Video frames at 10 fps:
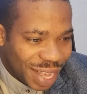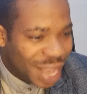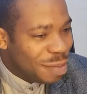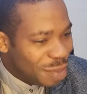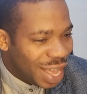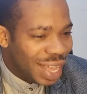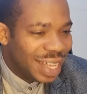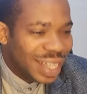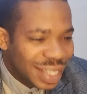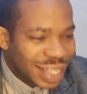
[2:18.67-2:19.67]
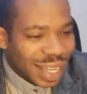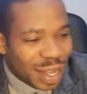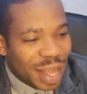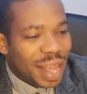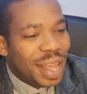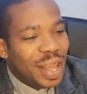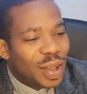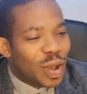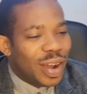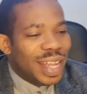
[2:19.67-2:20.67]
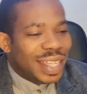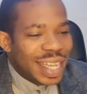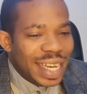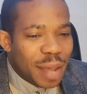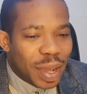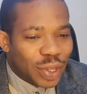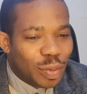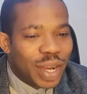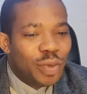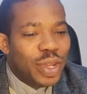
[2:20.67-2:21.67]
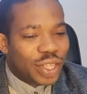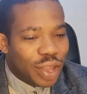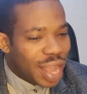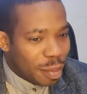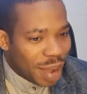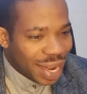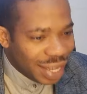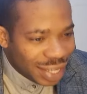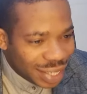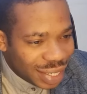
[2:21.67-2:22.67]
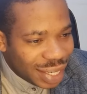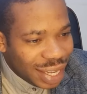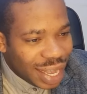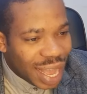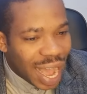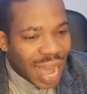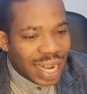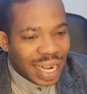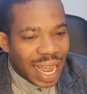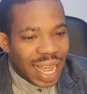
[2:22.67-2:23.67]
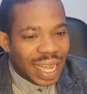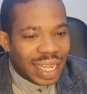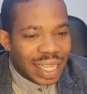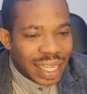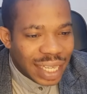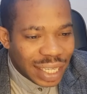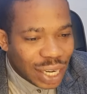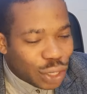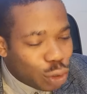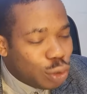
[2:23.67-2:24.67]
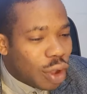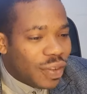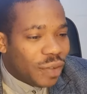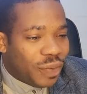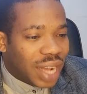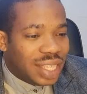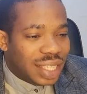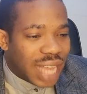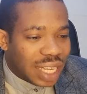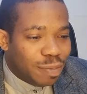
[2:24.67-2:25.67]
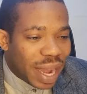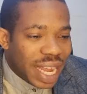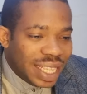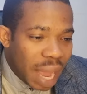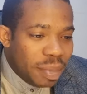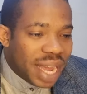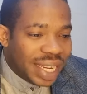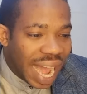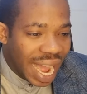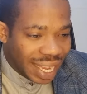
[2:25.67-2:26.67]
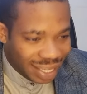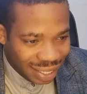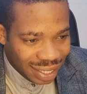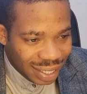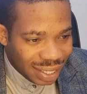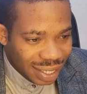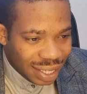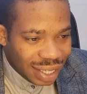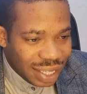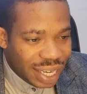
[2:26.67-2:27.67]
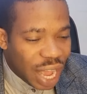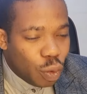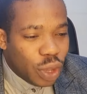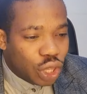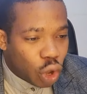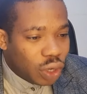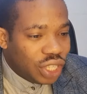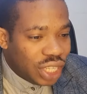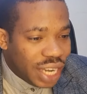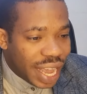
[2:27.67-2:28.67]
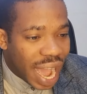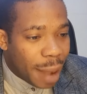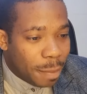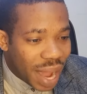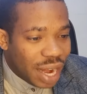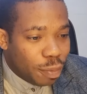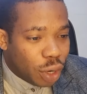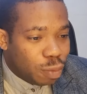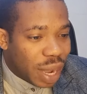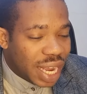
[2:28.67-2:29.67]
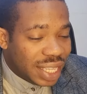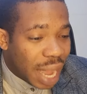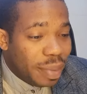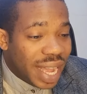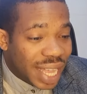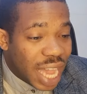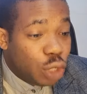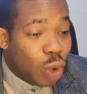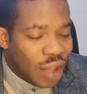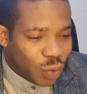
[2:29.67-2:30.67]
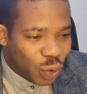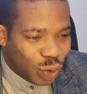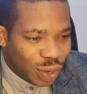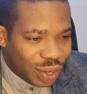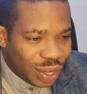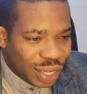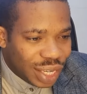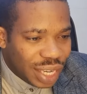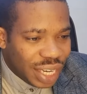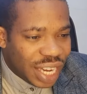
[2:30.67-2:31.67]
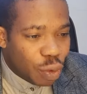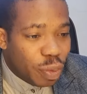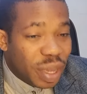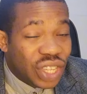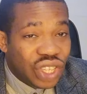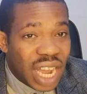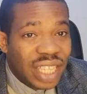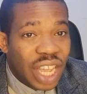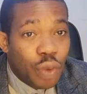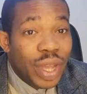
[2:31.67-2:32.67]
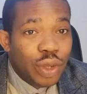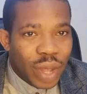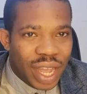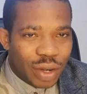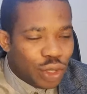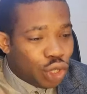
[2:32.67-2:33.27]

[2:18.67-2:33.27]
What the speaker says: Amen. God is seeing them as somebody who is not yet married. And the truth of the fact is that by the time they die, we thought they are married, but by the time they get to heaven, they will be sent away to hell.